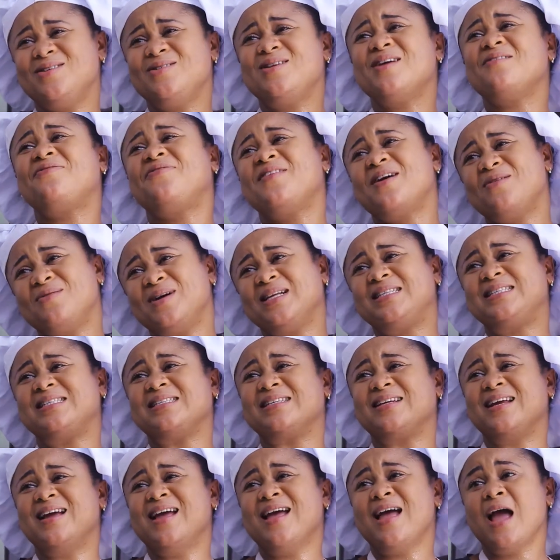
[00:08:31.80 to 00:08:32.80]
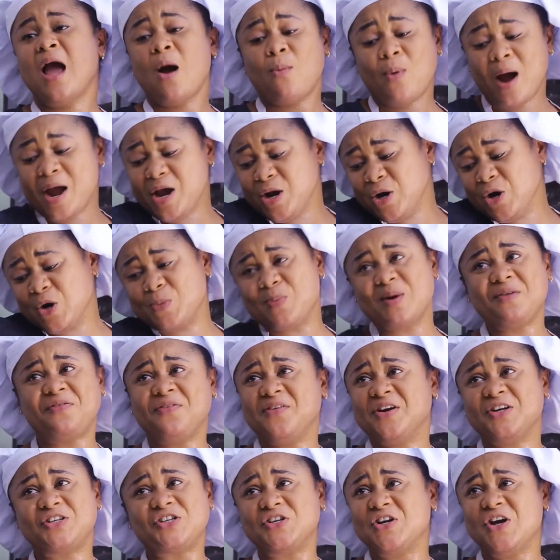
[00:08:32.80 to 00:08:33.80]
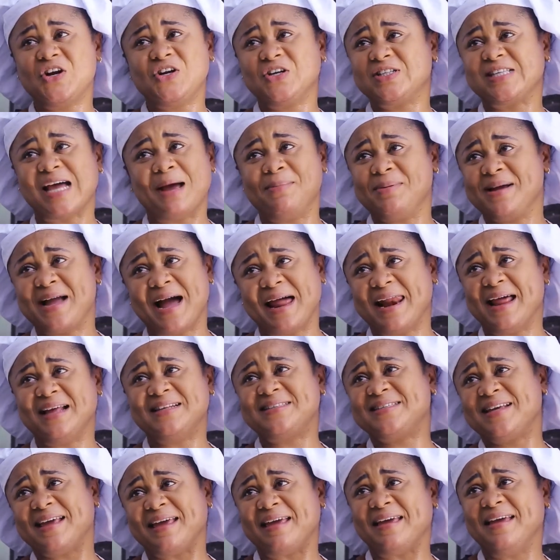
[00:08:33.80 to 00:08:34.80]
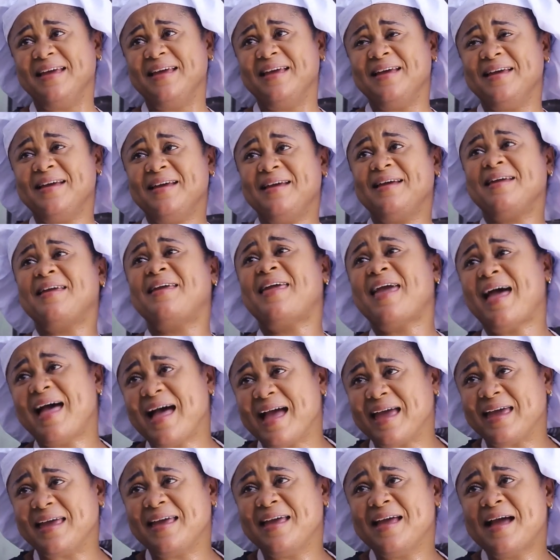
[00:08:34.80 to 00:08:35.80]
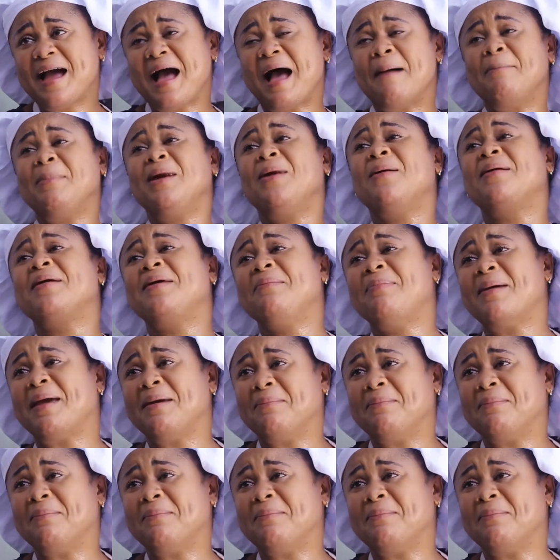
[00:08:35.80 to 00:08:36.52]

You dey fear waiting. When you look me finish, you don't just have a gallant guy. Guy, I'm a lucky